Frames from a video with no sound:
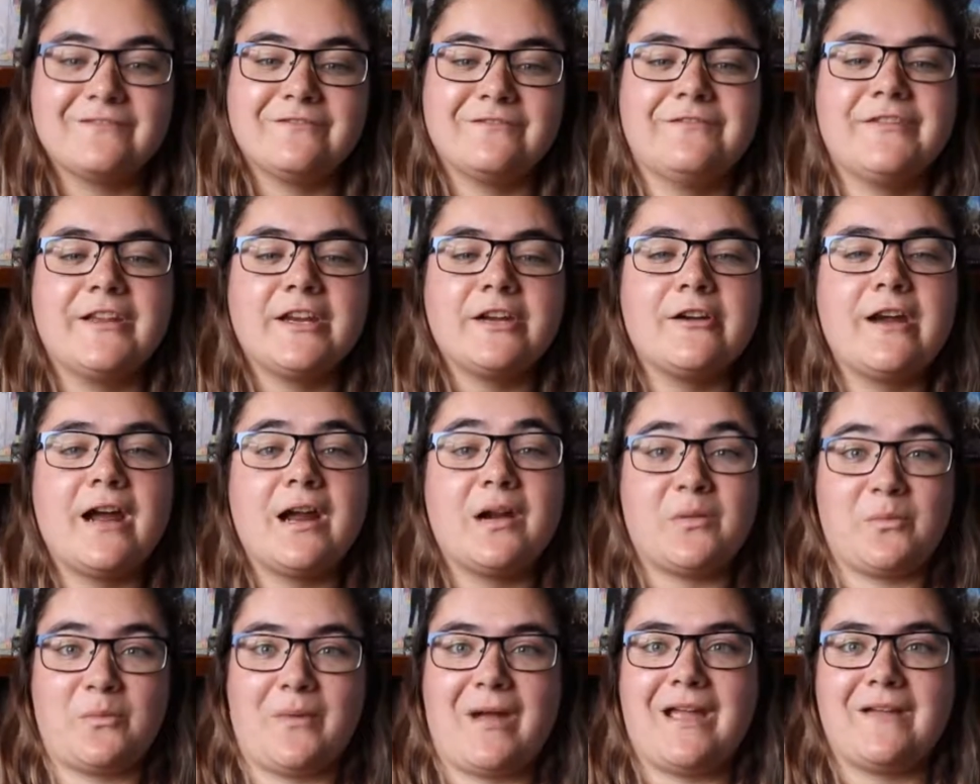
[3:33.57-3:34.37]
figure out
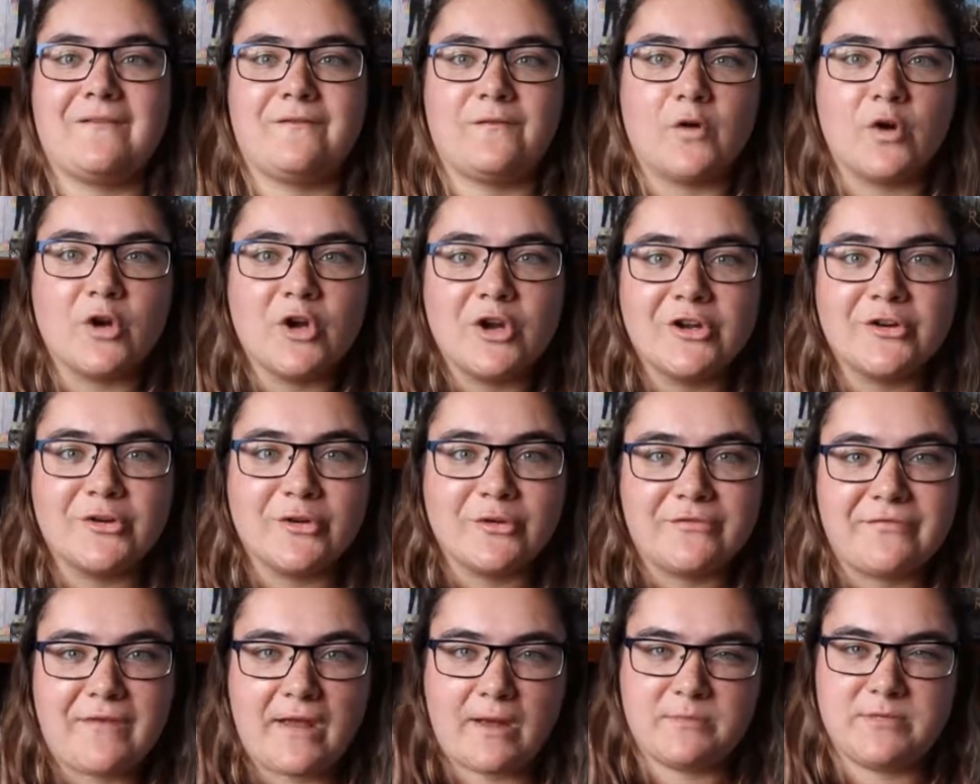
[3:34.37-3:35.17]
a way for her and her
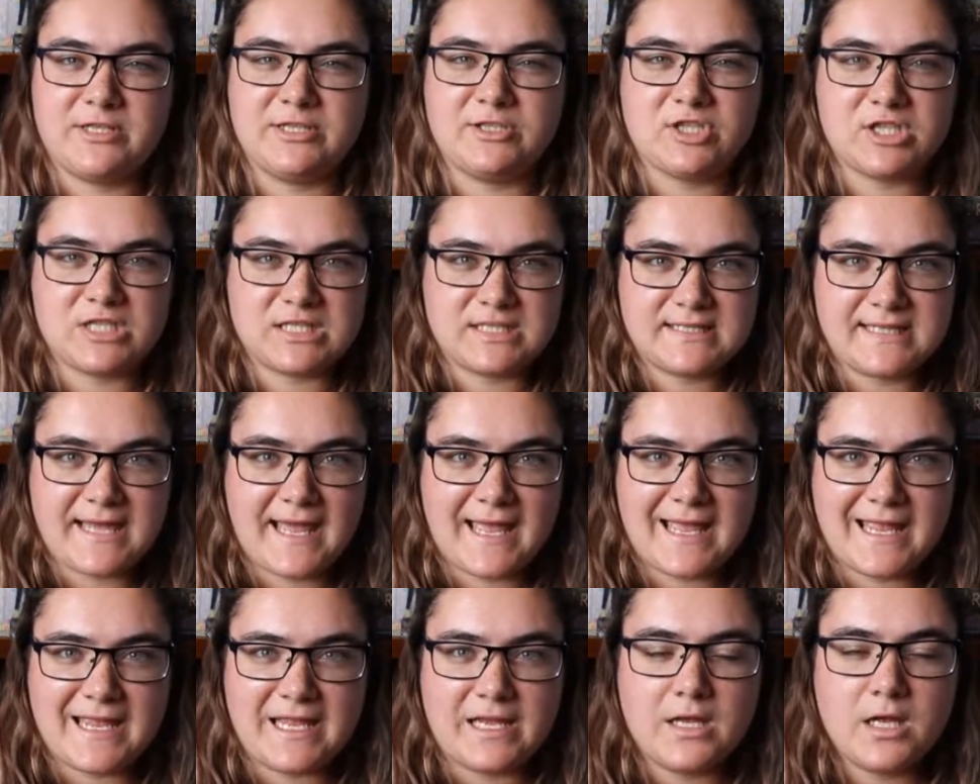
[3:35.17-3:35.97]
family to
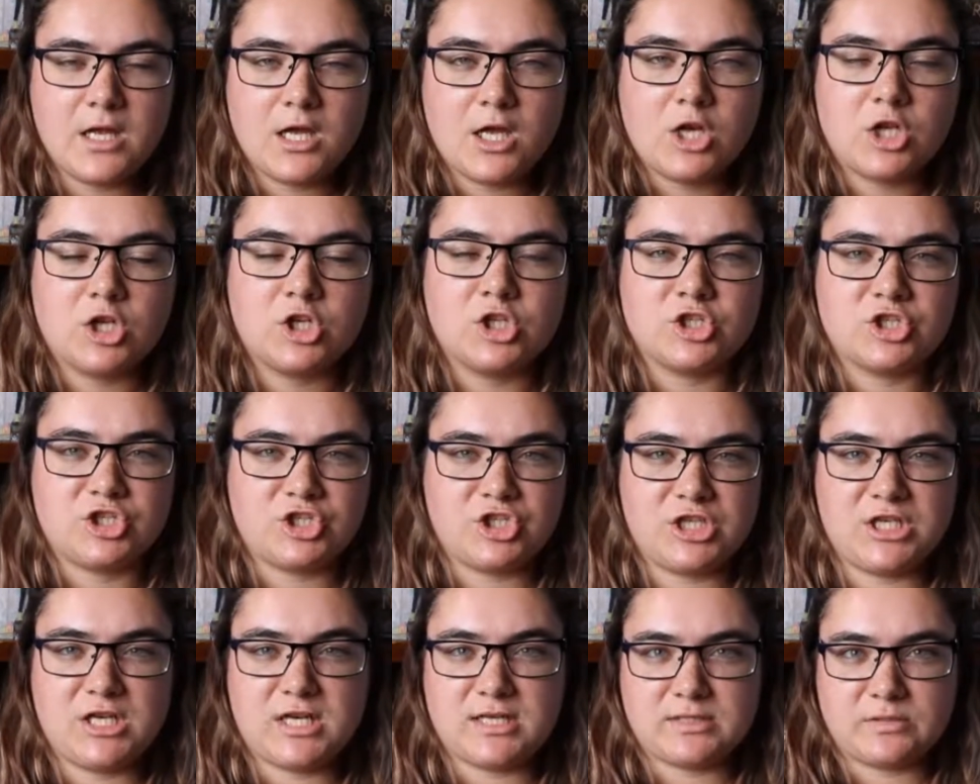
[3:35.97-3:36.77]
stay, because
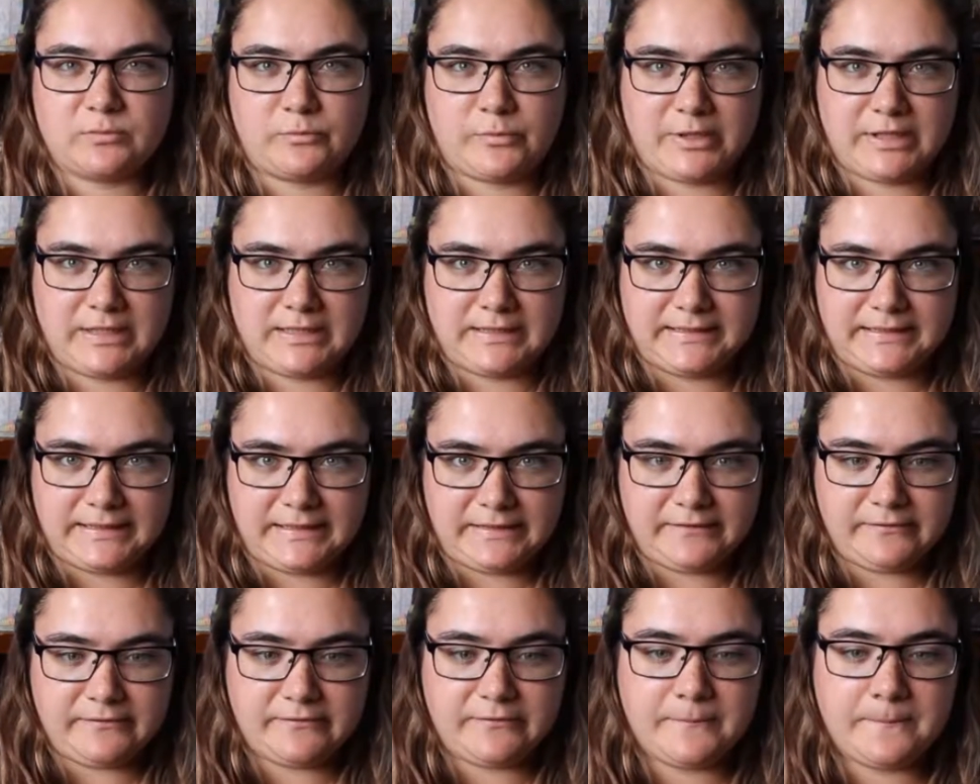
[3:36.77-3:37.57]
she doesn't want to
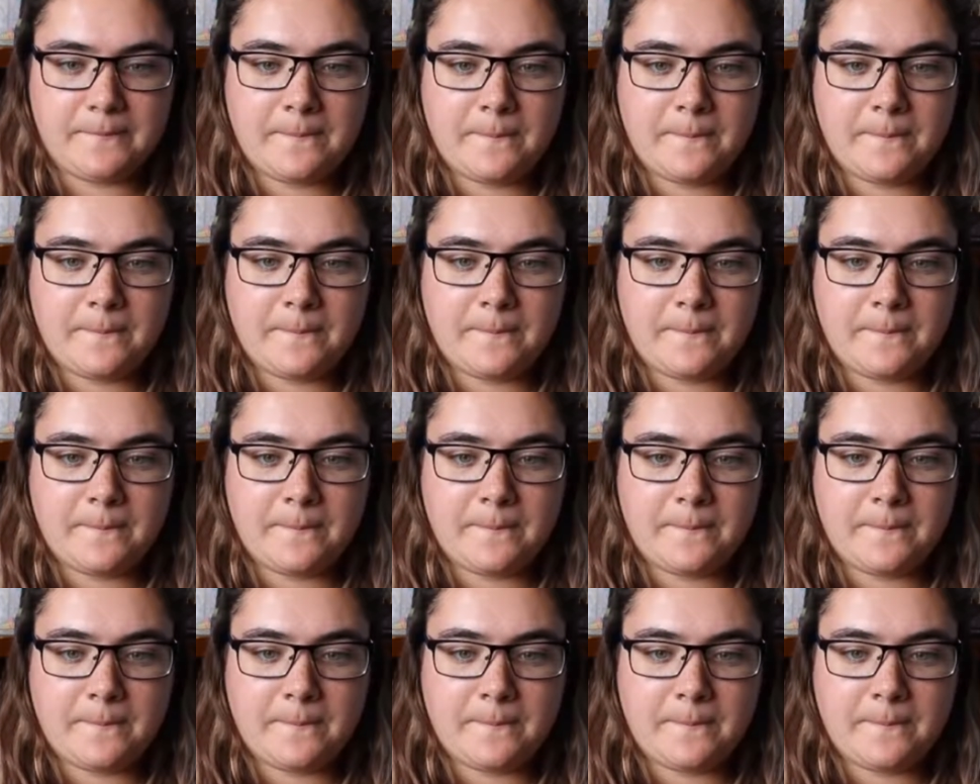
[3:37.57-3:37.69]
leave.